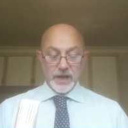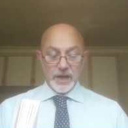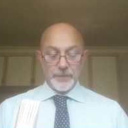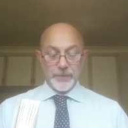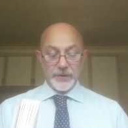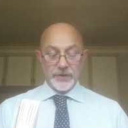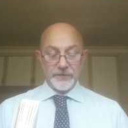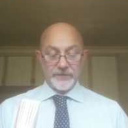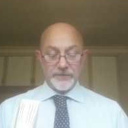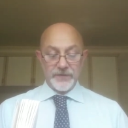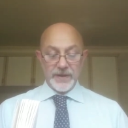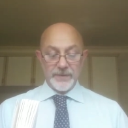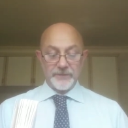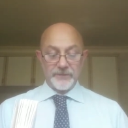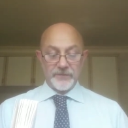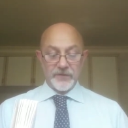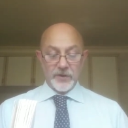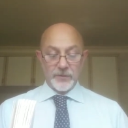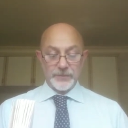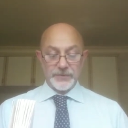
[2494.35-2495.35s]
I put the
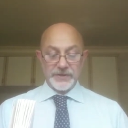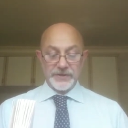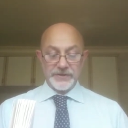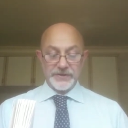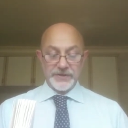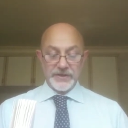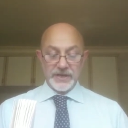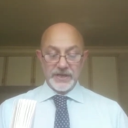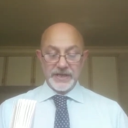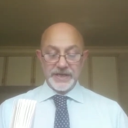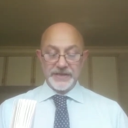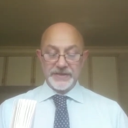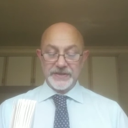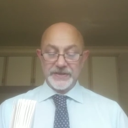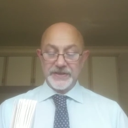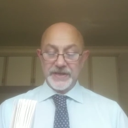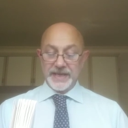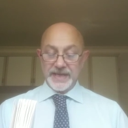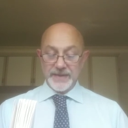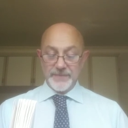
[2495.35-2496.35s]
flip-flops into the least
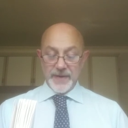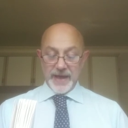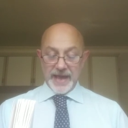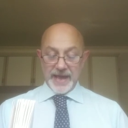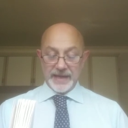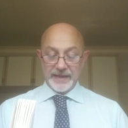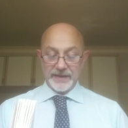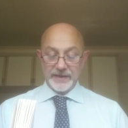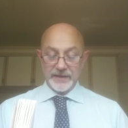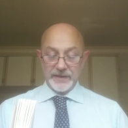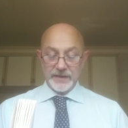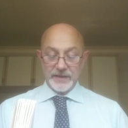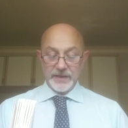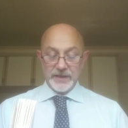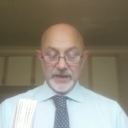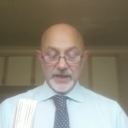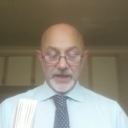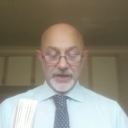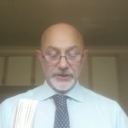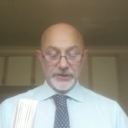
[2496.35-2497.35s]
sticky bag
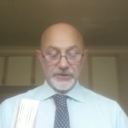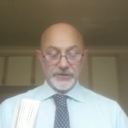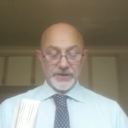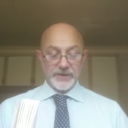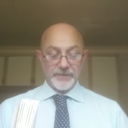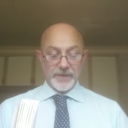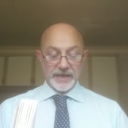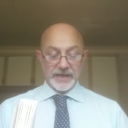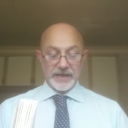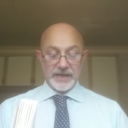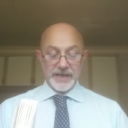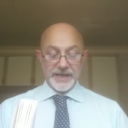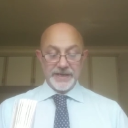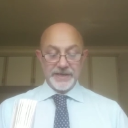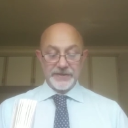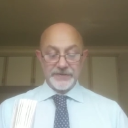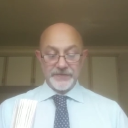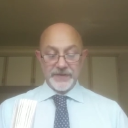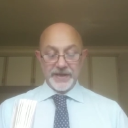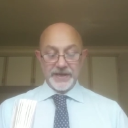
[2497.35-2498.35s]
and using my
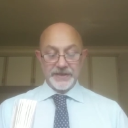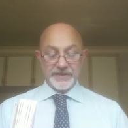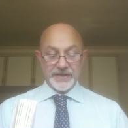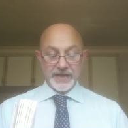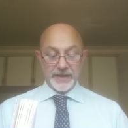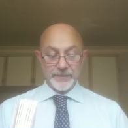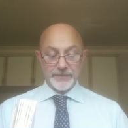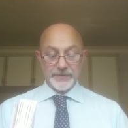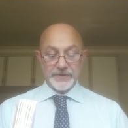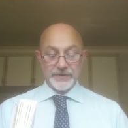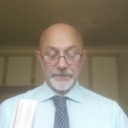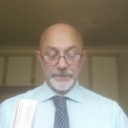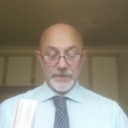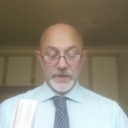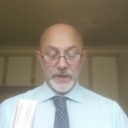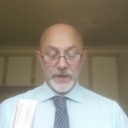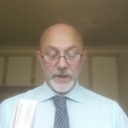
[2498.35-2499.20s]
cleanest fingertips,